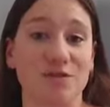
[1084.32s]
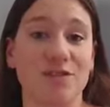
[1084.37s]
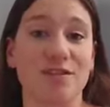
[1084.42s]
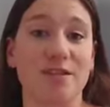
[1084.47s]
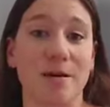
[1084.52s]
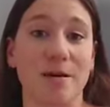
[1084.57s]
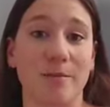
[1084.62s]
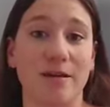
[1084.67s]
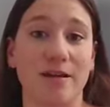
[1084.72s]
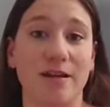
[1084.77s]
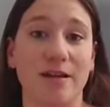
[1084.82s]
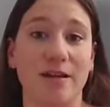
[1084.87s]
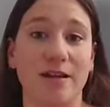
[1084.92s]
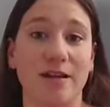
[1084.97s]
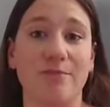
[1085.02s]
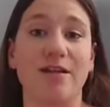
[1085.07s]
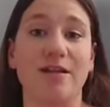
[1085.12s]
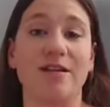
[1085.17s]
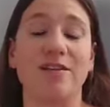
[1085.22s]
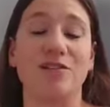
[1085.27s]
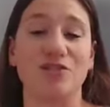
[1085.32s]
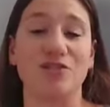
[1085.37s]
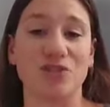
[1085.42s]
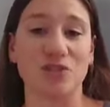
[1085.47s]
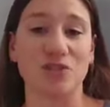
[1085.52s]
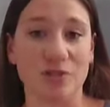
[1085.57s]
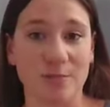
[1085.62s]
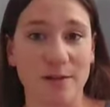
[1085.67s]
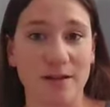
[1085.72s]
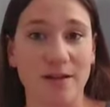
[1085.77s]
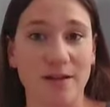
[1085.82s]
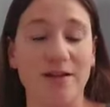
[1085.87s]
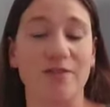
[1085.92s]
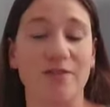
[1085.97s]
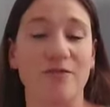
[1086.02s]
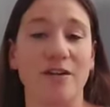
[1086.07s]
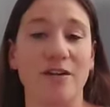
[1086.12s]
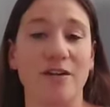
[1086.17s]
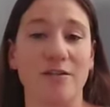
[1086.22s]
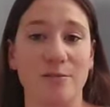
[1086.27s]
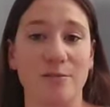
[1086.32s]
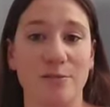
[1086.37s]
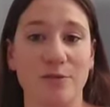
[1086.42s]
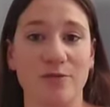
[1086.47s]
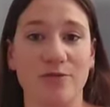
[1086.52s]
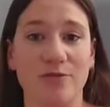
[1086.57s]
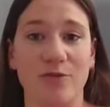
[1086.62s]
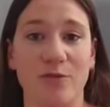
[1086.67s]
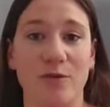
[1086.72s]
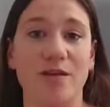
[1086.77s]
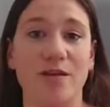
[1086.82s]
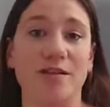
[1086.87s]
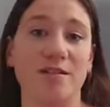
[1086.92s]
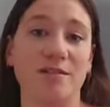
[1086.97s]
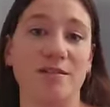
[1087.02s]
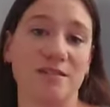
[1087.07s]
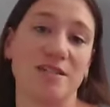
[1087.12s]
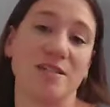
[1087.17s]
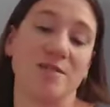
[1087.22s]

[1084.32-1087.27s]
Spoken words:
for somebody and making sure you're being available for what needs